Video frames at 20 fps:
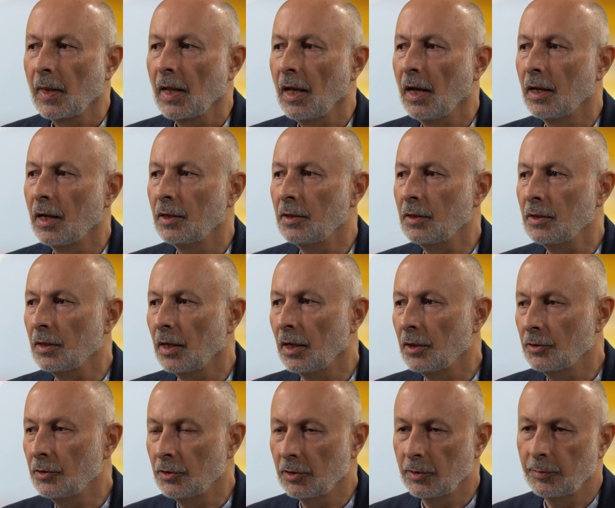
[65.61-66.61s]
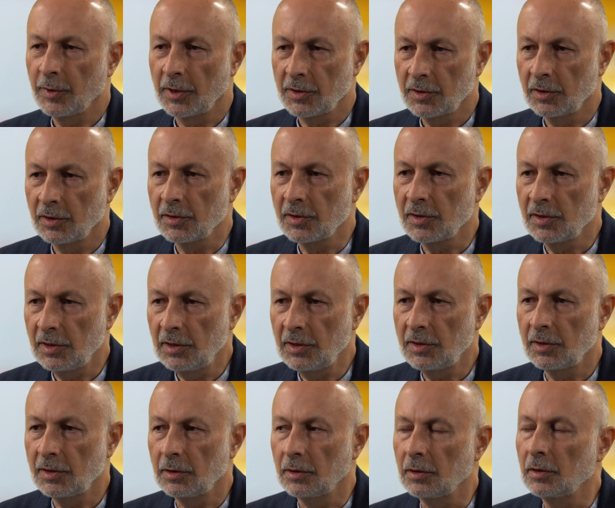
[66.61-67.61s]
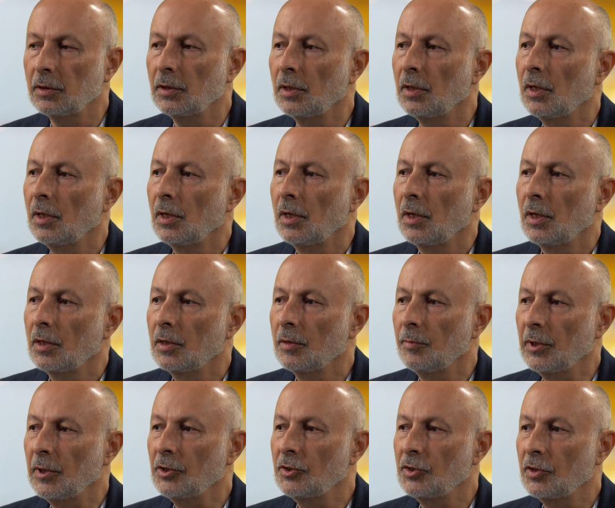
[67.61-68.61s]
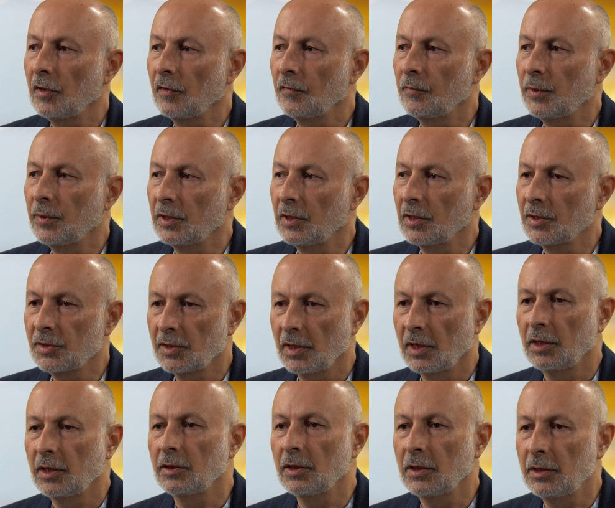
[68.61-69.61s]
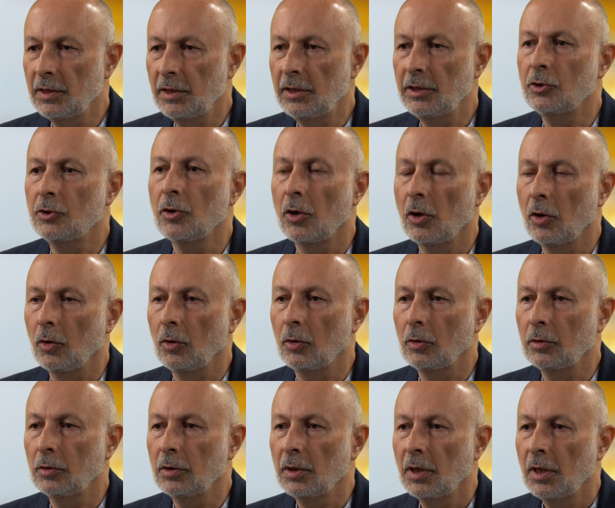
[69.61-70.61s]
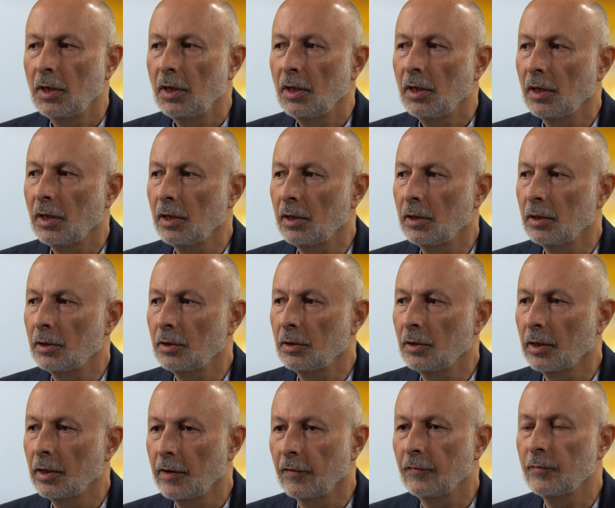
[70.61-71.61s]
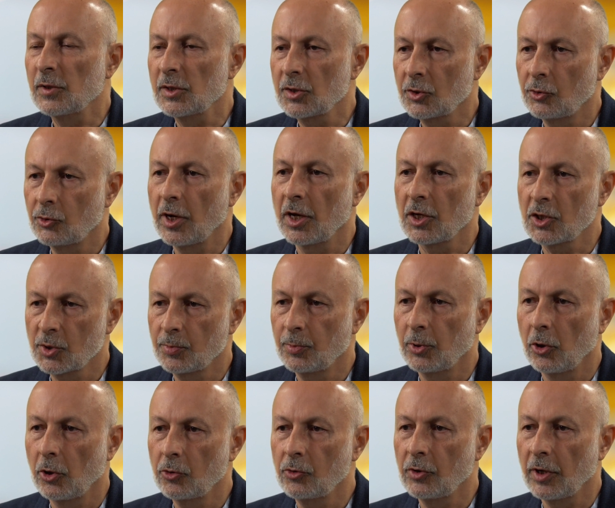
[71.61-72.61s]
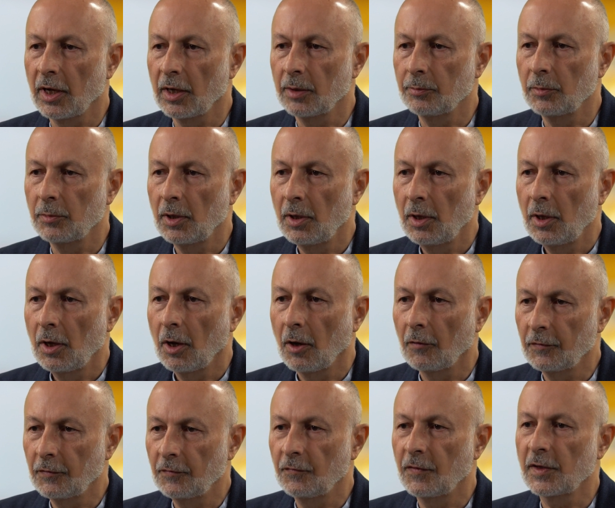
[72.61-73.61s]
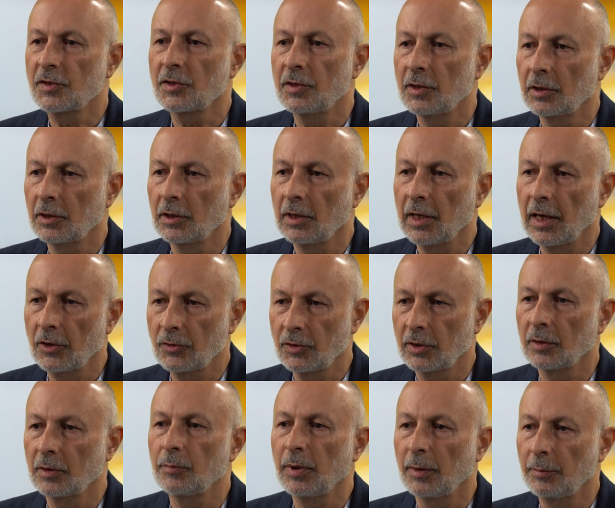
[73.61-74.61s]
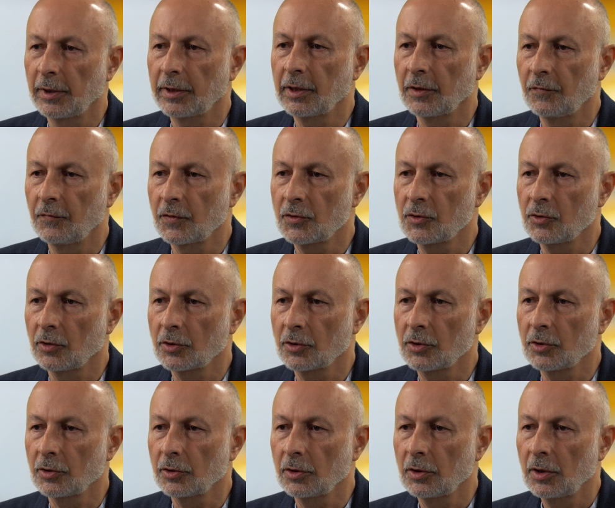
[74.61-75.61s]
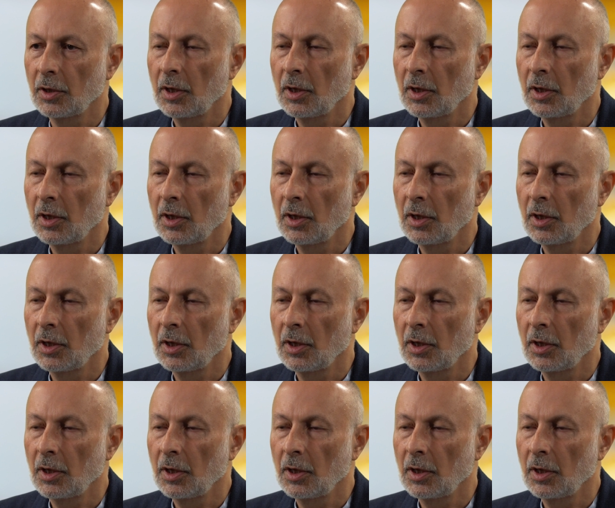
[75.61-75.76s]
And under President Sisi, the military have been assigned a lead role in the government's crash program of investing in housing and public infrastructure.